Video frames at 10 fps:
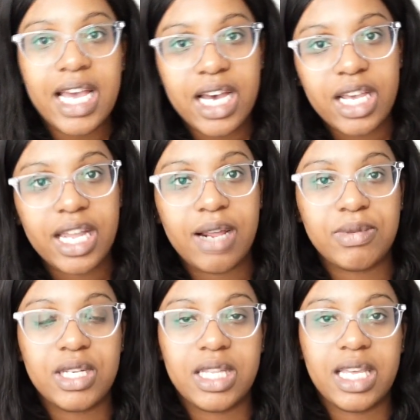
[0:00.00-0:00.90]
hook it
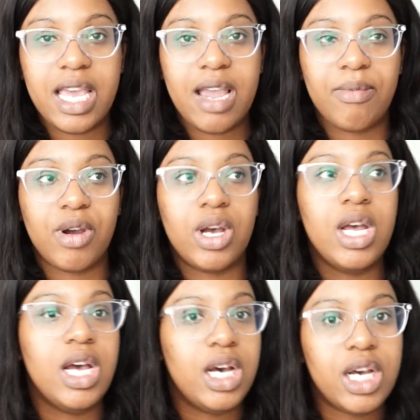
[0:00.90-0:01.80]
up to the camera,
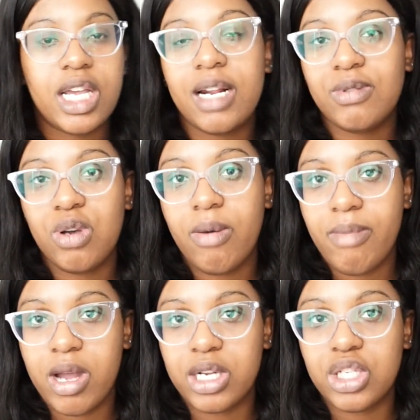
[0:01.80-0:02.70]
hook it up to a
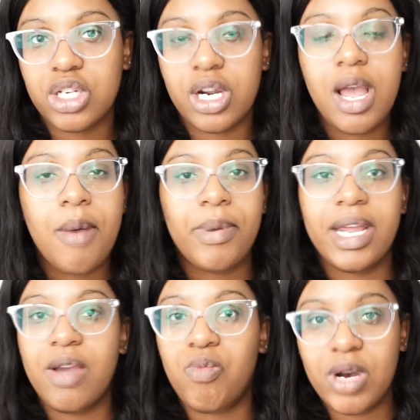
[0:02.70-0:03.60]
monitor,
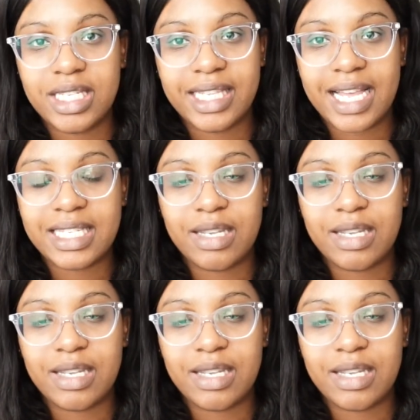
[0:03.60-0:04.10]
but it wasn't that